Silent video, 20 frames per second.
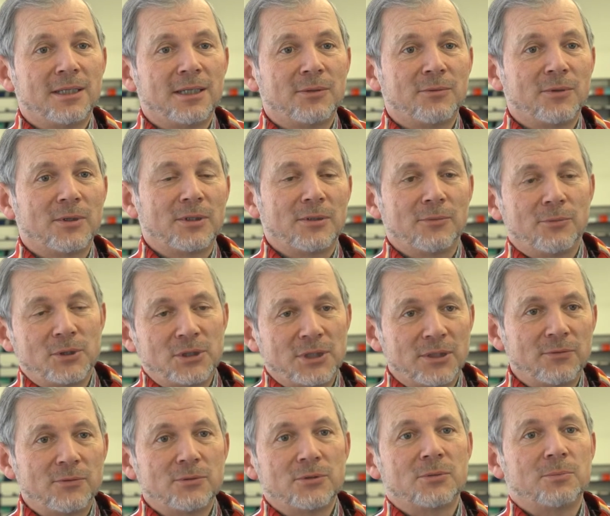and which
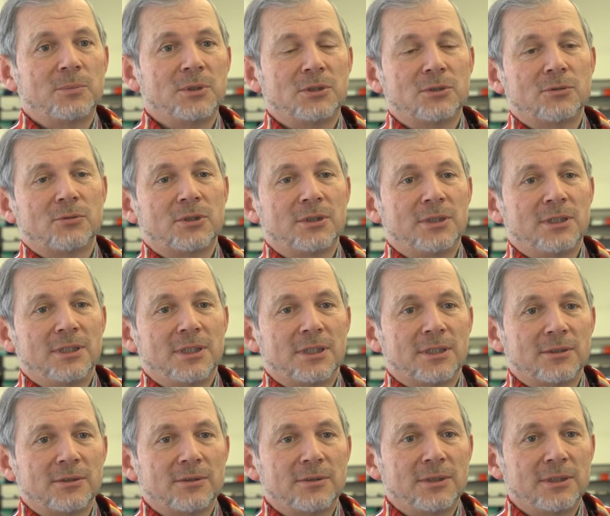have to be sorted
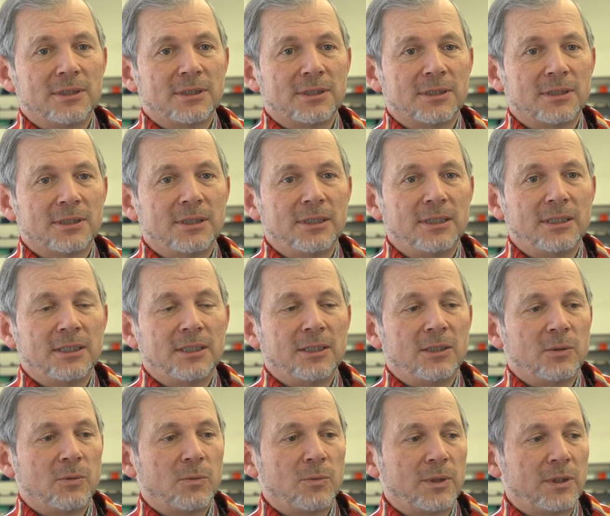out, uh,
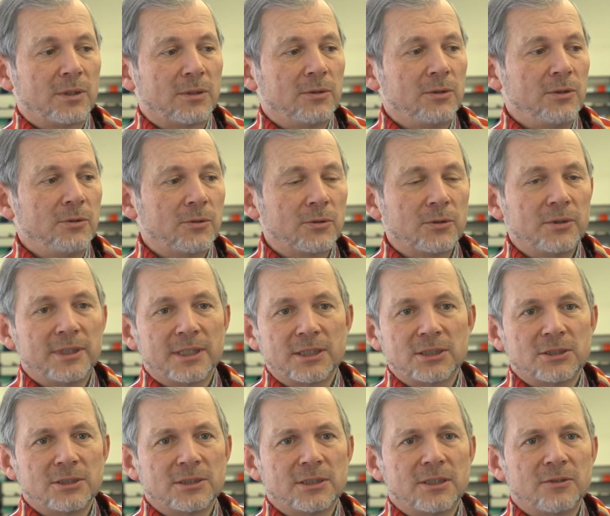where new
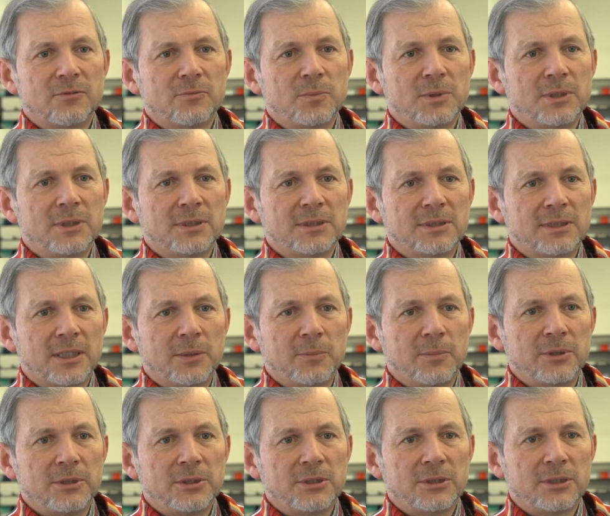connections have been
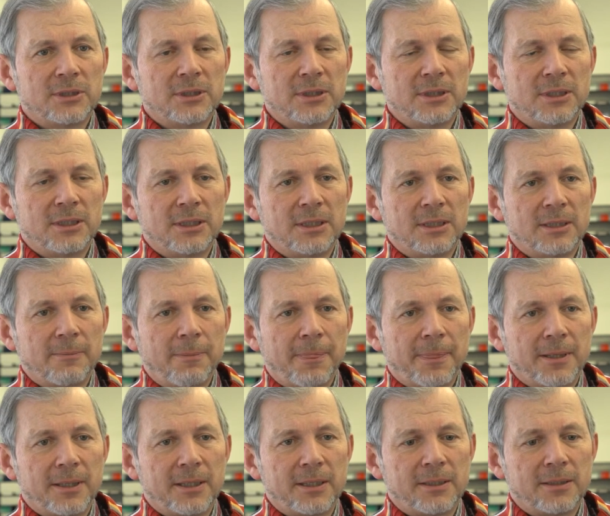established.
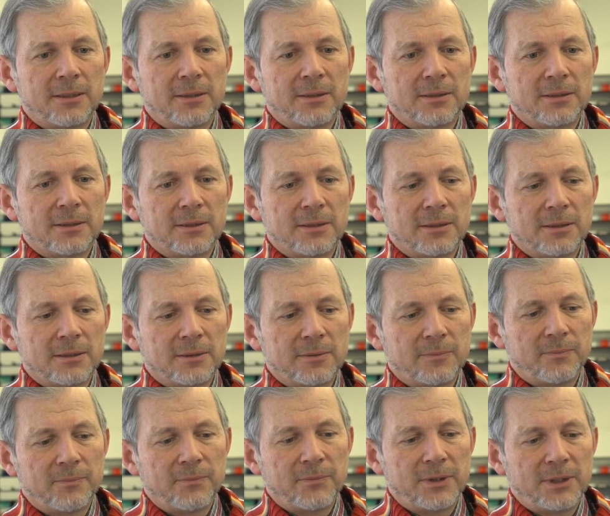And
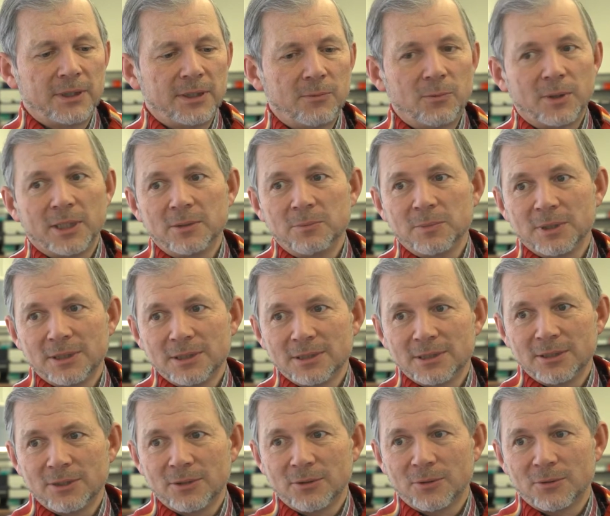um, the environment
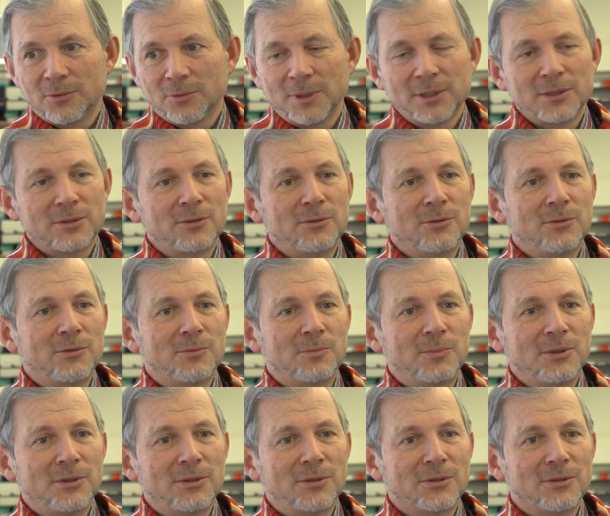is here quite good,
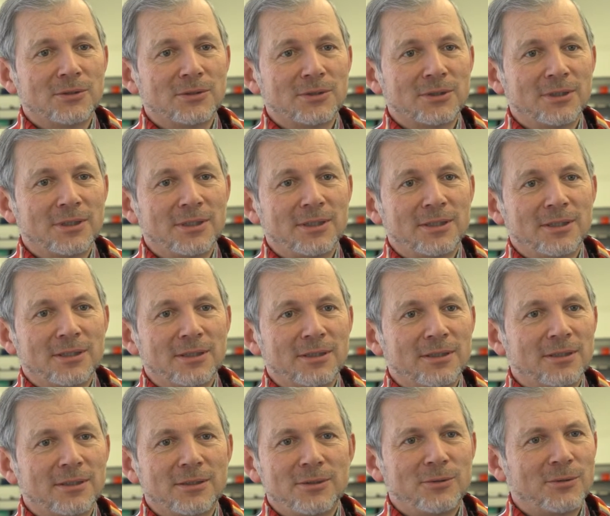because
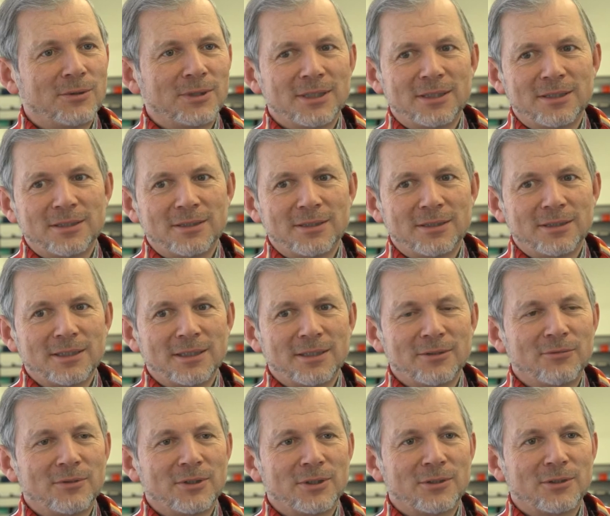uh, you can
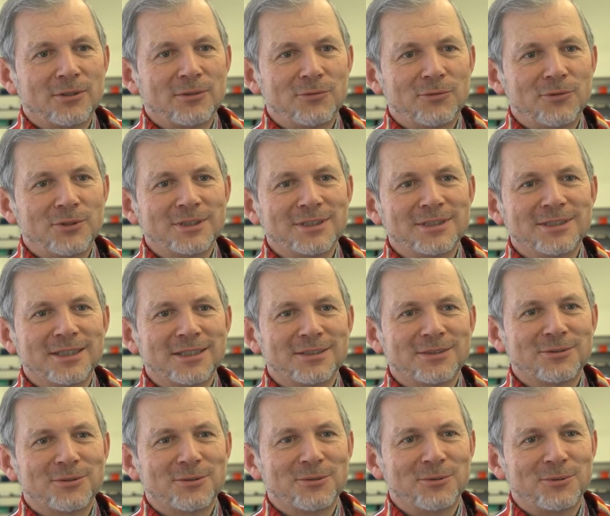have a conference
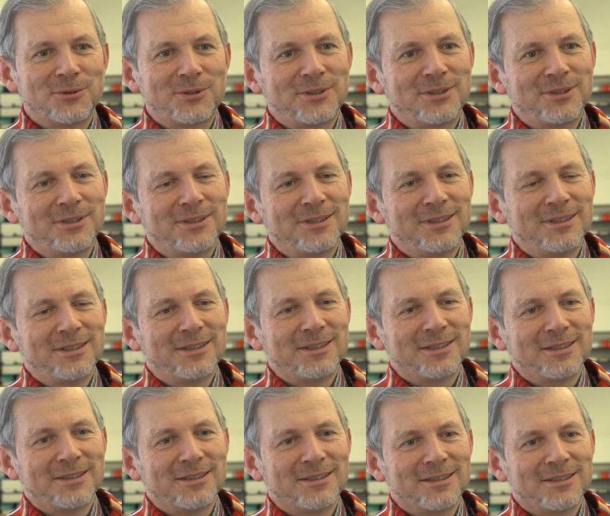next door,
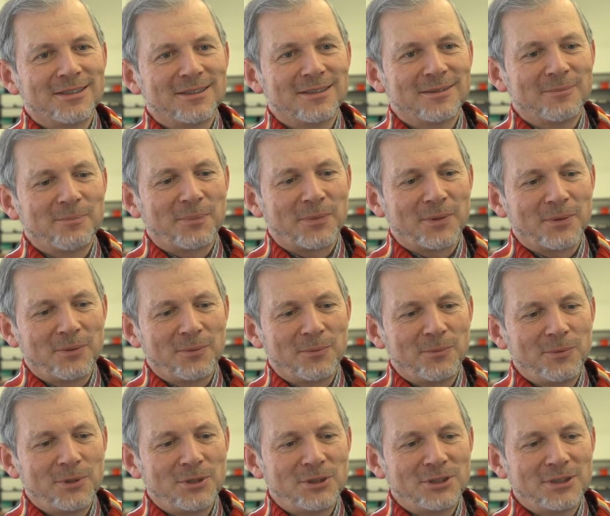um,
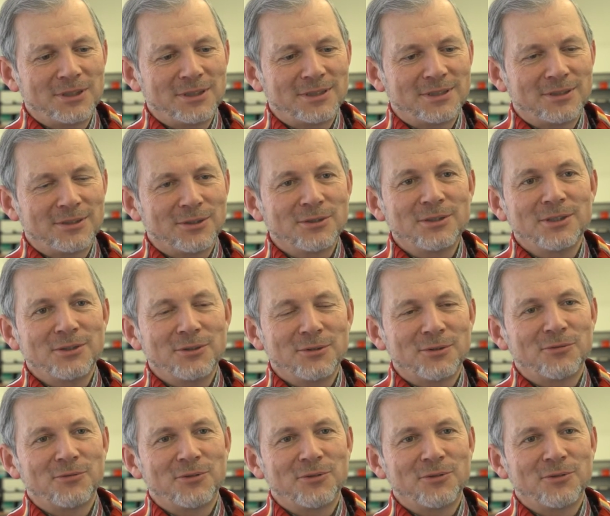which is not in your